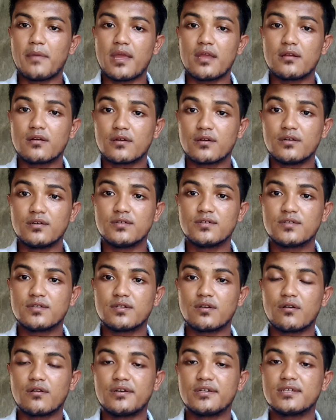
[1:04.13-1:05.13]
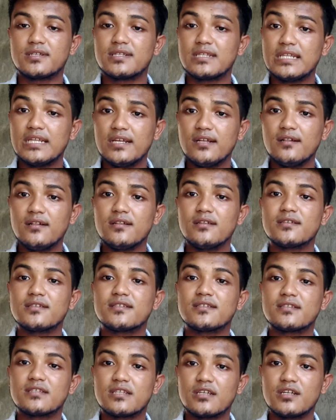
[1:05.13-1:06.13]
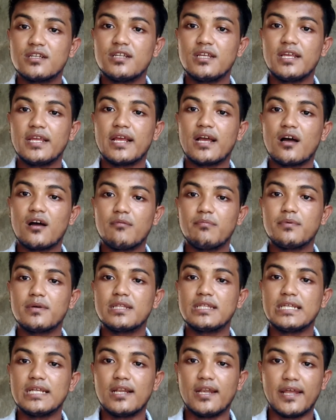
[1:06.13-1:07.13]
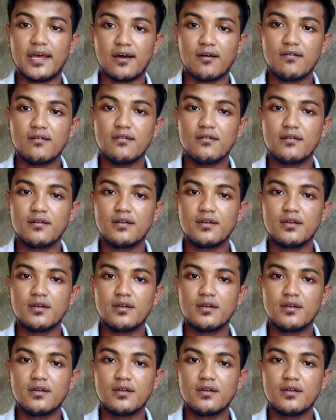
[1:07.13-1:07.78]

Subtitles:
makers are still studying up until now